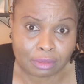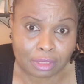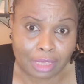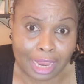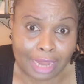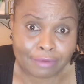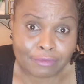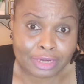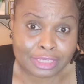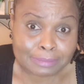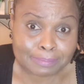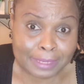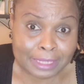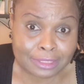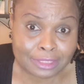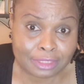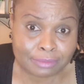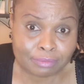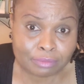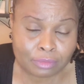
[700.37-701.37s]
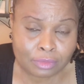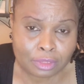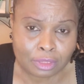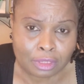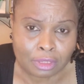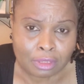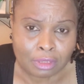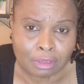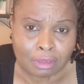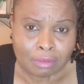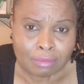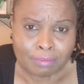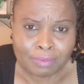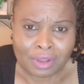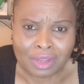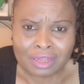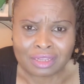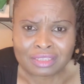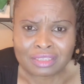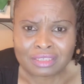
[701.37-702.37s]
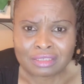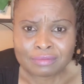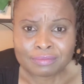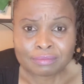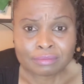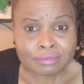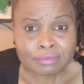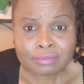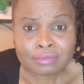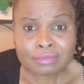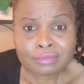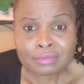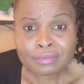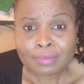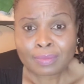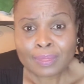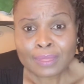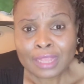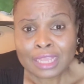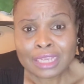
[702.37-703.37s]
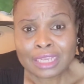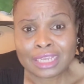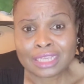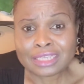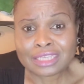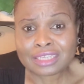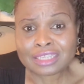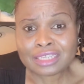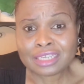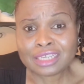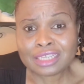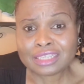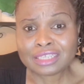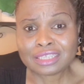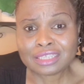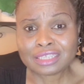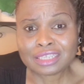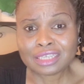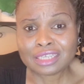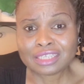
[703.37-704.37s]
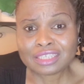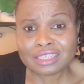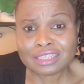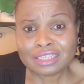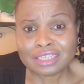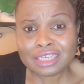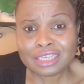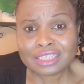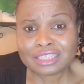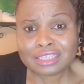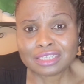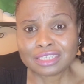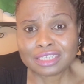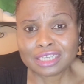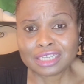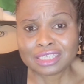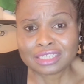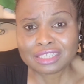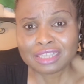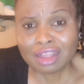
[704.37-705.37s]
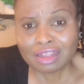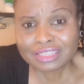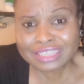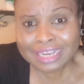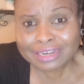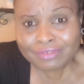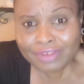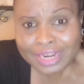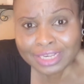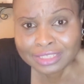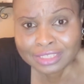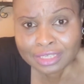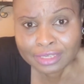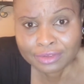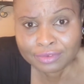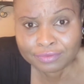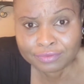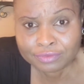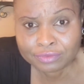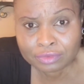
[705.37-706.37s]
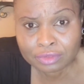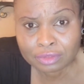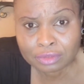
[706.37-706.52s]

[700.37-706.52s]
I respect him, but he's not aggressive.